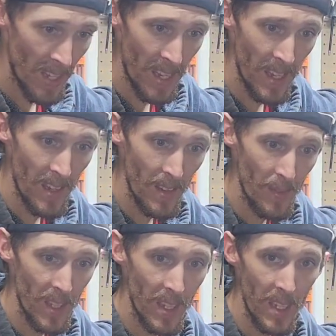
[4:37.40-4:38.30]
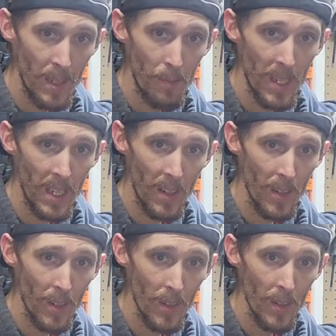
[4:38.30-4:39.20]
have the
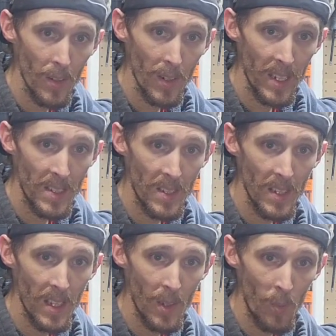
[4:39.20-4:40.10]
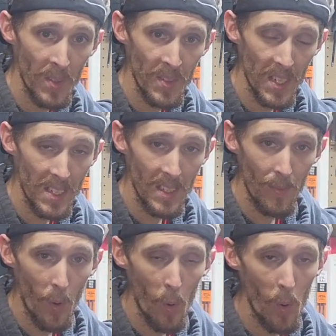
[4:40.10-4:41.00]
bigger HDA
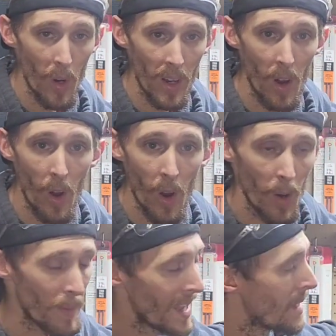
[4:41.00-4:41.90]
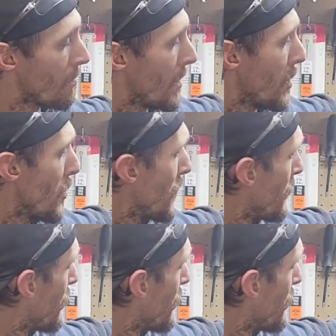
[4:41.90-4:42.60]
164 carb and boot.